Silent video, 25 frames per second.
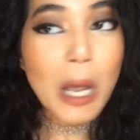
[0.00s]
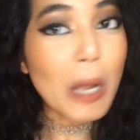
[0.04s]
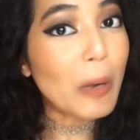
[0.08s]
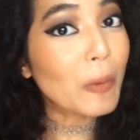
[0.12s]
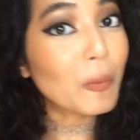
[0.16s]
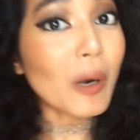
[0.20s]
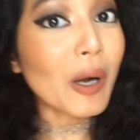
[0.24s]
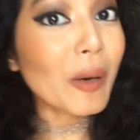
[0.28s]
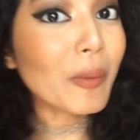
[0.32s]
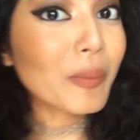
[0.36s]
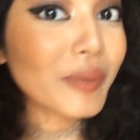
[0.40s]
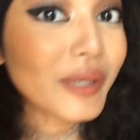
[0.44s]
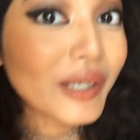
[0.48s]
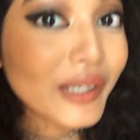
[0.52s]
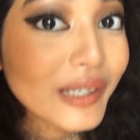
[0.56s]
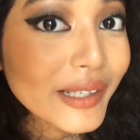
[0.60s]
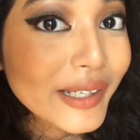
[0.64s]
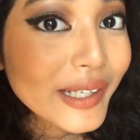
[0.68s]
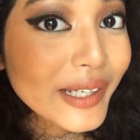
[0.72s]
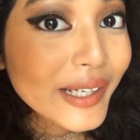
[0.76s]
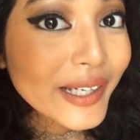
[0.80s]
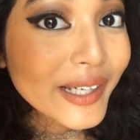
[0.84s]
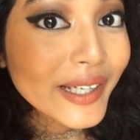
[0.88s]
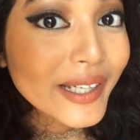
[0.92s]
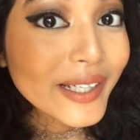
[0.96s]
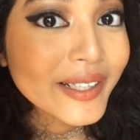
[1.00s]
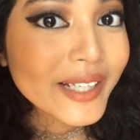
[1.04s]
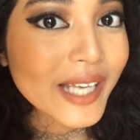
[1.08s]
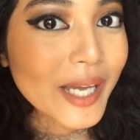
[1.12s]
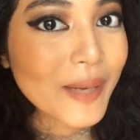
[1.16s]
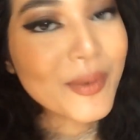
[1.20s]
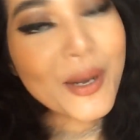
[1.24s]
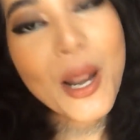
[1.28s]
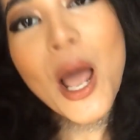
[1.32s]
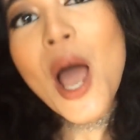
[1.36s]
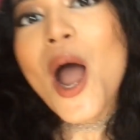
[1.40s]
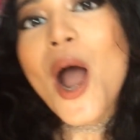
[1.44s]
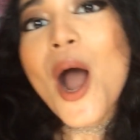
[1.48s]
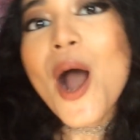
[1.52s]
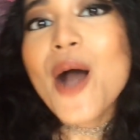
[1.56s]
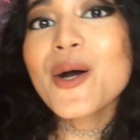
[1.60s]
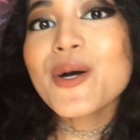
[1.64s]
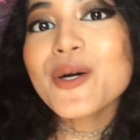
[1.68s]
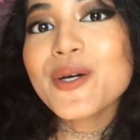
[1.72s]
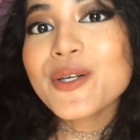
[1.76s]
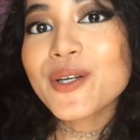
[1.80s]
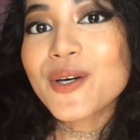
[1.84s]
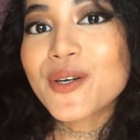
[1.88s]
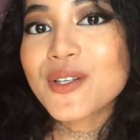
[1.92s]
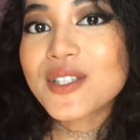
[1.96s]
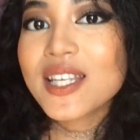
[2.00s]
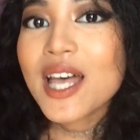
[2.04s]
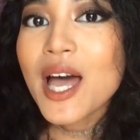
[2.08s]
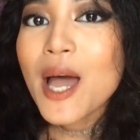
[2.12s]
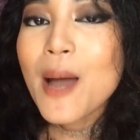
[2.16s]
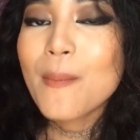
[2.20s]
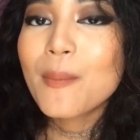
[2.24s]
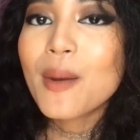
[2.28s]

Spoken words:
1 million. I mean, who knows?